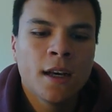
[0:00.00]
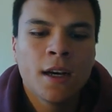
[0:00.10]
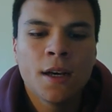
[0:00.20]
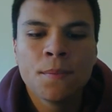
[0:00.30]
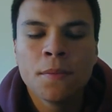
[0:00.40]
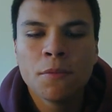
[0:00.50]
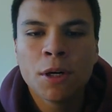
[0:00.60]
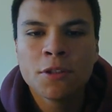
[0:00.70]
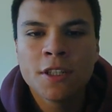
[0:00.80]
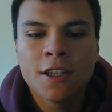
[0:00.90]

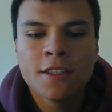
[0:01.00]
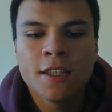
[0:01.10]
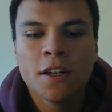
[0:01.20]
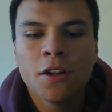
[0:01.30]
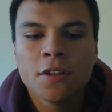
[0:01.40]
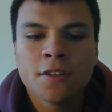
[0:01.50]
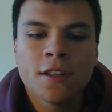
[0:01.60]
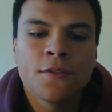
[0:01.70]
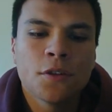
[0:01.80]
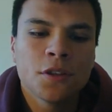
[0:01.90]
Whilst United lost,
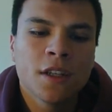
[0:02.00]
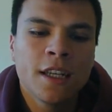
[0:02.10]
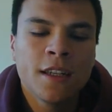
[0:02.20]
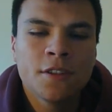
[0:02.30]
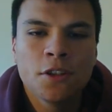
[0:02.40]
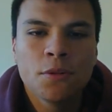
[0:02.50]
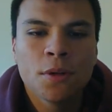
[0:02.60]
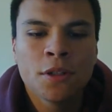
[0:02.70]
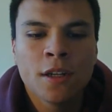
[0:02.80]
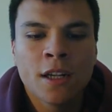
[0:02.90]
unfortunately,
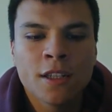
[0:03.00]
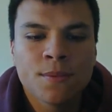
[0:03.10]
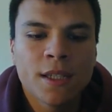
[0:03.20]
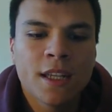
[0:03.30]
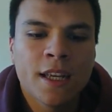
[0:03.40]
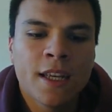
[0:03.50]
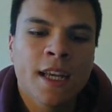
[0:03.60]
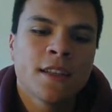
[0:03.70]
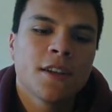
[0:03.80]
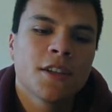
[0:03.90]
2-1 last Monday
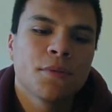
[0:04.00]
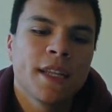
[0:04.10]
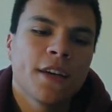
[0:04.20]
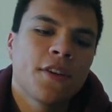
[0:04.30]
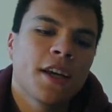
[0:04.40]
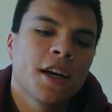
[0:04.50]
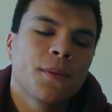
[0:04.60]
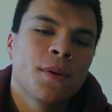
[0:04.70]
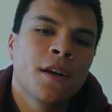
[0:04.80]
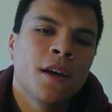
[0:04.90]
against Arsenal in the FA
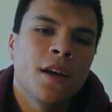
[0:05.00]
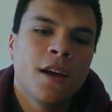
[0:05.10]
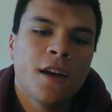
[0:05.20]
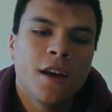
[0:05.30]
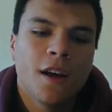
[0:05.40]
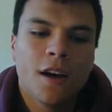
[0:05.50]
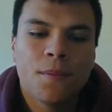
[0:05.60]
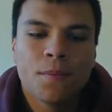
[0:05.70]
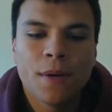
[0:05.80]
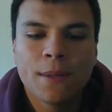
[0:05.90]
Cup,
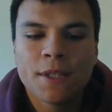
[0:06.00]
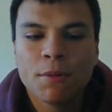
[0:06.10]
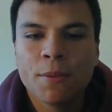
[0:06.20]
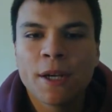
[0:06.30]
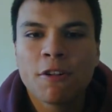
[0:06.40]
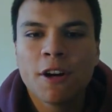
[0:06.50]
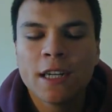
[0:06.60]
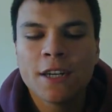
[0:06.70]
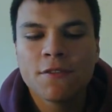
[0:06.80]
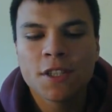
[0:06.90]
perhaps they would have been
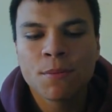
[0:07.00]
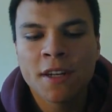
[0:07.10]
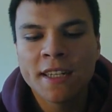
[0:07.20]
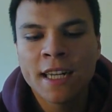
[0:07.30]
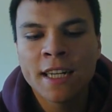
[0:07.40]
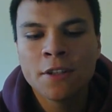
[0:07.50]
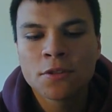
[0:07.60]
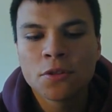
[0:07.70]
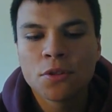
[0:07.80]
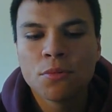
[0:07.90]
crying out for someone like Nani, who
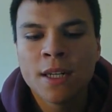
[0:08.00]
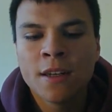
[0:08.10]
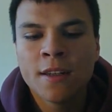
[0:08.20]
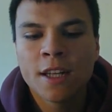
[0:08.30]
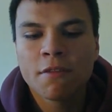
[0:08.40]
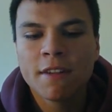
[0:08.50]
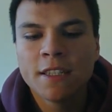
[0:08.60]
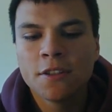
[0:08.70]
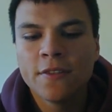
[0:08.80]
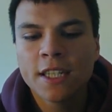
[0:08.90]
scored the winner in a
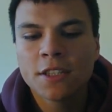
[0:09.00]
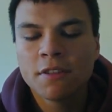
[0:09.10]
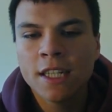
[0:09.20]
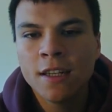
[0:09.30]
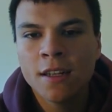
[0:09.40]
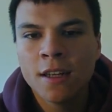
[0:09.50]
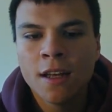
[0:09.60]
3-2 victory.